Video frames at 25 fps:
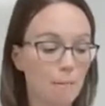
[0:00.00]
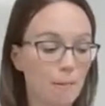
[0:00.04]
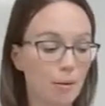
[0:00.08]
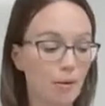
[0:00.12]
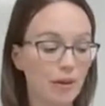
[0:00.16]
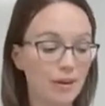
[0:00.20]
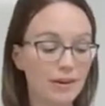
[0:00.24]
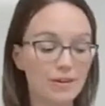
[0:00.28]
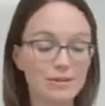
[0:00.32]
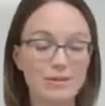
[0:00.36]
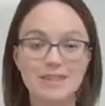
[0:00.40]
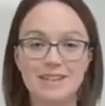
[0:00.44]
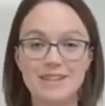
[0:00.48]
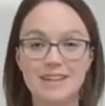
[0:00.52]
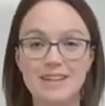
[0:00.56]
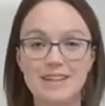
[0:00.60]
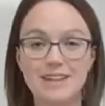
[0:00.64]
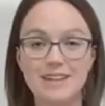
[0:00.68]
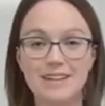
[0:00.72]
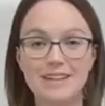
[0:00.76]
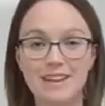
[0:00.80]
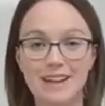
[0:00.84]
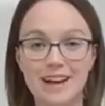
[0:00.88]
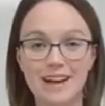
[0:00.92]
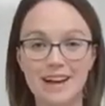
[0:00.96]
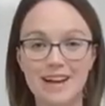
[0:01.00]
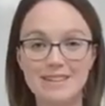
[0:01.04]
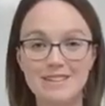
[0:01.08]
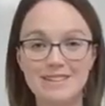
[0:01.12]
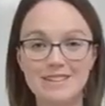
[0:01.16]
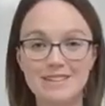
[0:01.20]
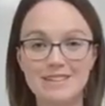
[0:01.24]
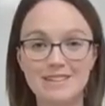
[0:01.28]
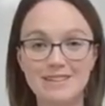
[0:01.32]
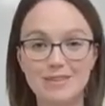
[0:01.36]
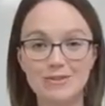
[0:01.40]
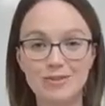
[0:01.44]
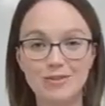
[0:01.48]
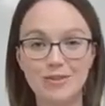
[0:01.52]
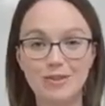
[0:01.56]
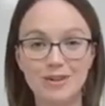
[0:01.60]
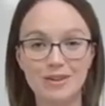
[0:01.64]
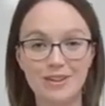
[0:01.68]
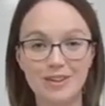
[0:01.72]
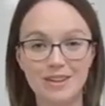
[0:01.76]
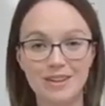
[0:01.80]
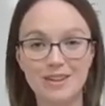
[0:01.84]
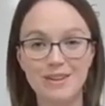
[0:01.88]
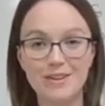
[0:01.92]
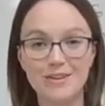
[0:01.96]
But like we said in class, you
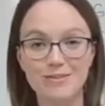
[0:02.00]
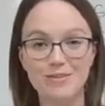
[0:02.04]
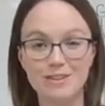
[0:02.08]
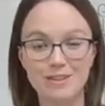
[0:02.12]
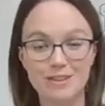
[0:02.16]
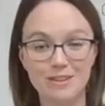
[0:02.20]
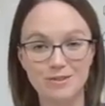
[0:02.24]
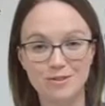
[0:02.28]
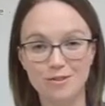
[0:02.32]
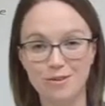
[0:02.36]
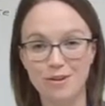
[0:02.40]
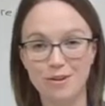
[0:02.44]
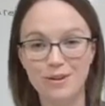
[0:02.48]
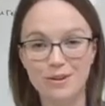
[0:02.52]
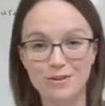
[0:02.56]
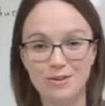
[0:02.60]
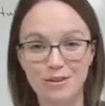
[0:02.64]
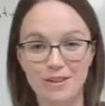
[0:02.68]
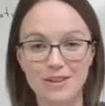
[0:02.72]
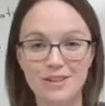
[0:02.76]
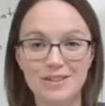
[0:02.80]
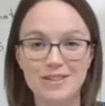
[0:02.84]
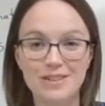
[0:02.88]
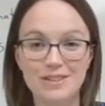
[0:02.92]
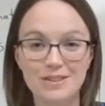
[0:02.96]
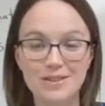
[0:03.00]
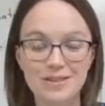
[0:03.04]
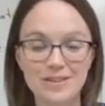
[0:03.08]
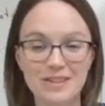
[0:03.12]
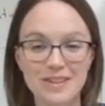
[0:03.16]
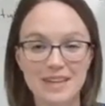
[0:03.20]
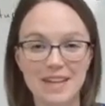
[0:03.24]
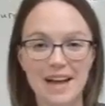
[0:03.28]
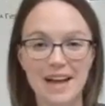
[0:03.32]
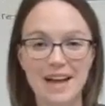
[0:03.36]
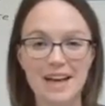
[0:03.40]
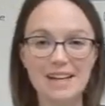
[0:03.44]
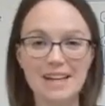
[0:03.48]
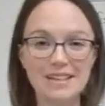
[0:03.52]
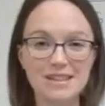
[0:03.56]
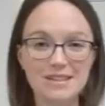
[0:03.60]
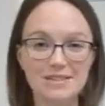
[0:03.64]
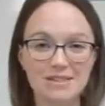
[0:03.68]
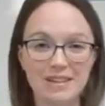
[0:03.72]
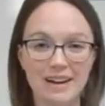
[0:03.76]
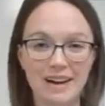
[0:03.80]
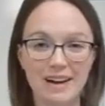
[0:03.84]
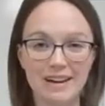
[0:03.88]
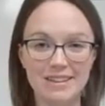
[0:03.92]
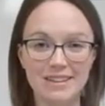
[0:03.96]
live in 2022 in the age
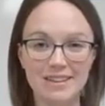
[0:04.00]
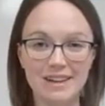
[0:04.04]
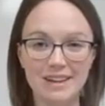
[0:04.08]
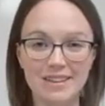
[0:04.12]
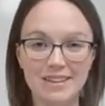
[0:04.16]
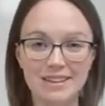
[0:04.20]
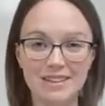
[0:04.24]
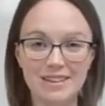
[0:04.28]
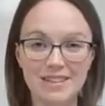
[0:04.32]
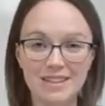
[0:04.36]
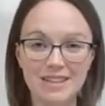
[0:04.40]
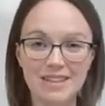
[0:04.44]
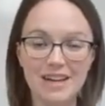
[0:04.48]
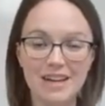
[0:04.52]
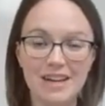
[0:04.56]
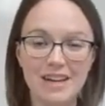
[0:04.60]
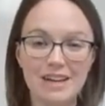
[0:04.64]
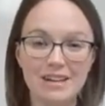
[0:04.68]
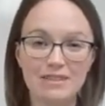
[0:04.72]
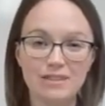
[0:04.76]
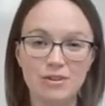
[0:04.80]
of technology.